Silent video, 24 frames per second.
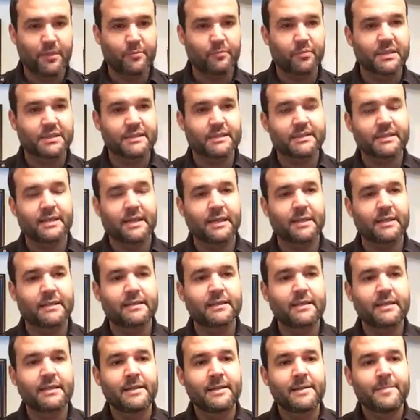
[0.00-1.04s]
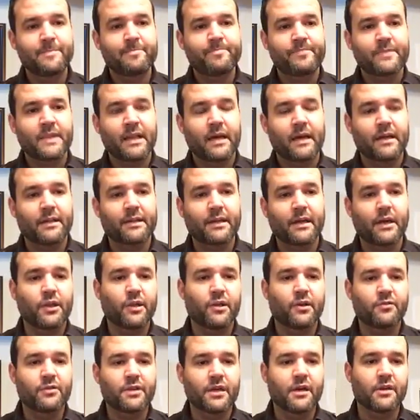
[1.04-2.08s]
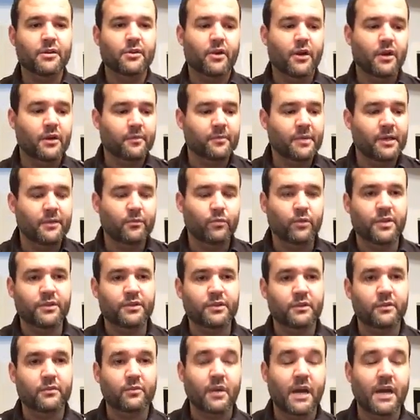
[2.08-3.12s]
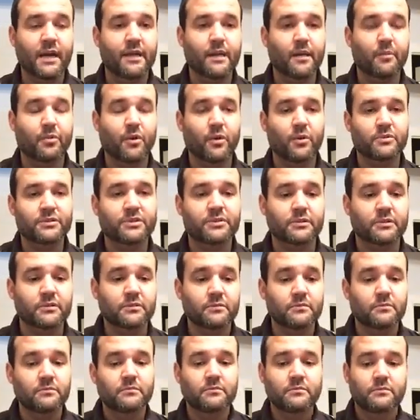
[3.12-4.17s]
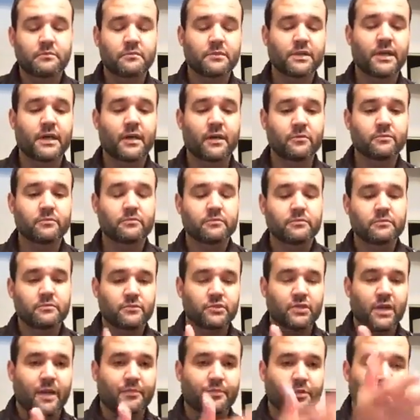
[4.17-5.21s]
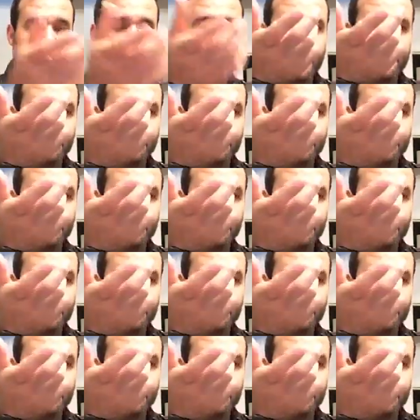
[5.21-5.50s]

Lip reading: But the other argument with a right hip holster, you know, drop the right